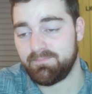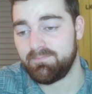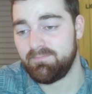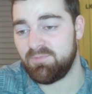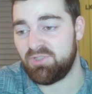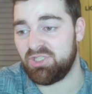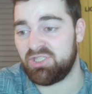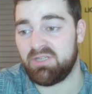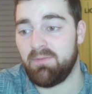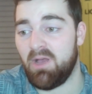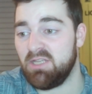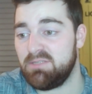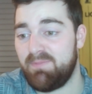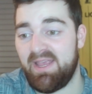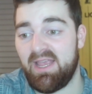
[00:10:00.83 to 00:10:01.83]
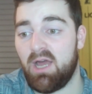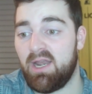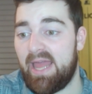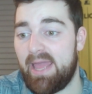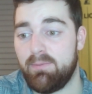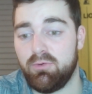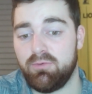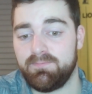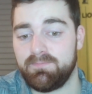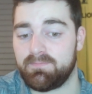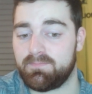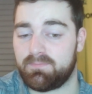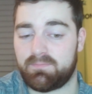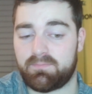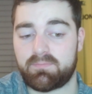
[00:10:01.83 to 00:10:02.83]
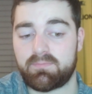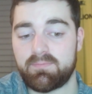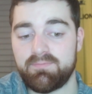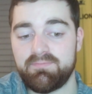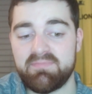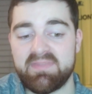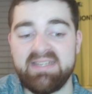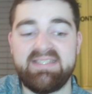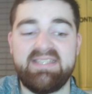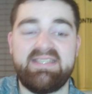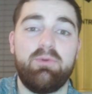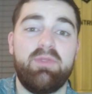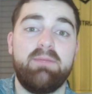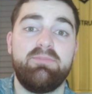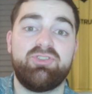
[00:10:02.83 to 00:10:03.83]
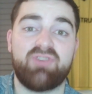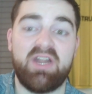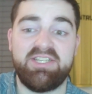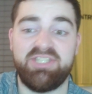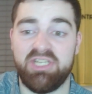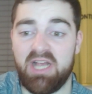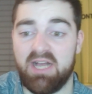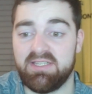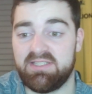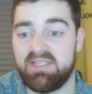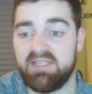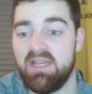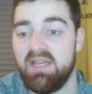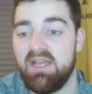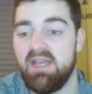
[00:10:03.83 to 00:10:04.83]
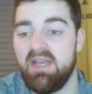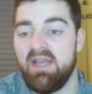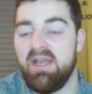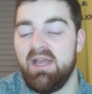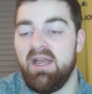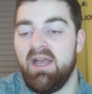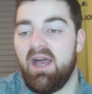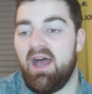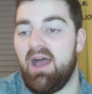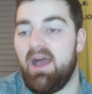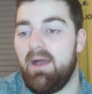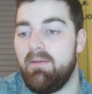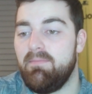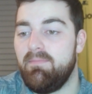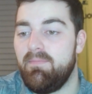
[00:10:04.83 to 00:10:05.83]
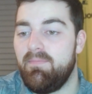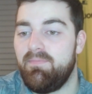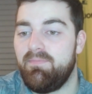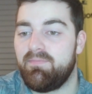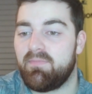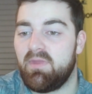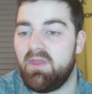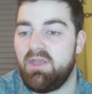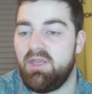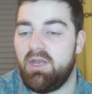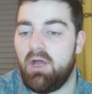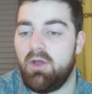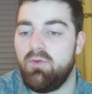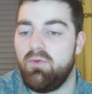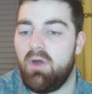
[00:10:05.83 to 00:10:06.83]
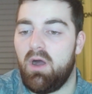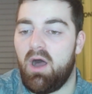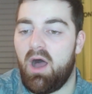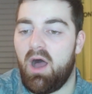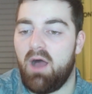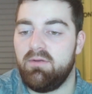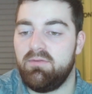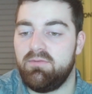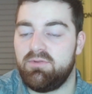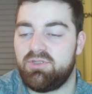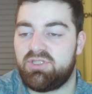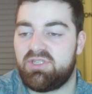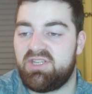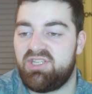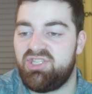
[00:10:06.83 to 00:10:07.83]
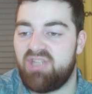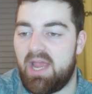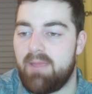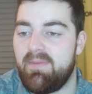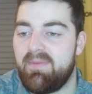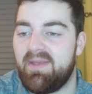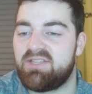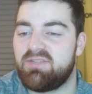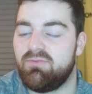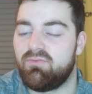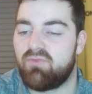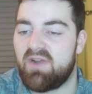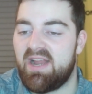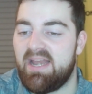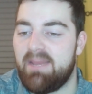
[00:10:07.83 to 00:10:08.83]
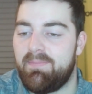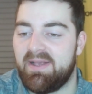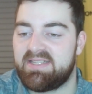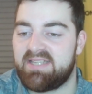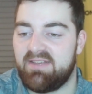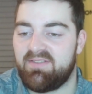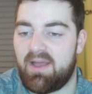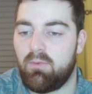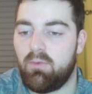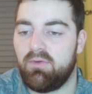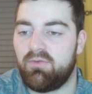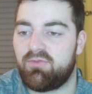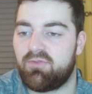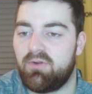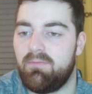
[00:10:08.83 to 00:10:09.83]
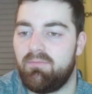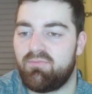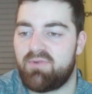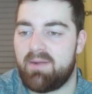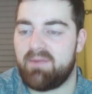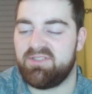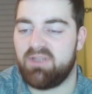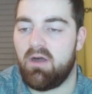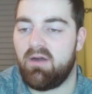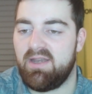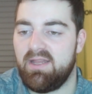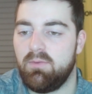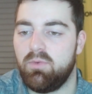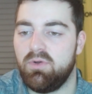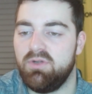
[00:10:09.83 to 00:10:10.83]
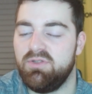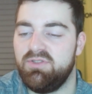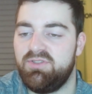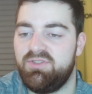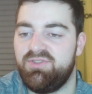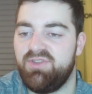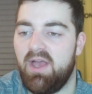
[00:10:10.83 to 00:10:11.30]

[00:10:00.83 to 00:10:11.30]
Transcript: just us being unable to deal with them stretching us. You know, Jamie made some really big saves. That one from Ramazani was,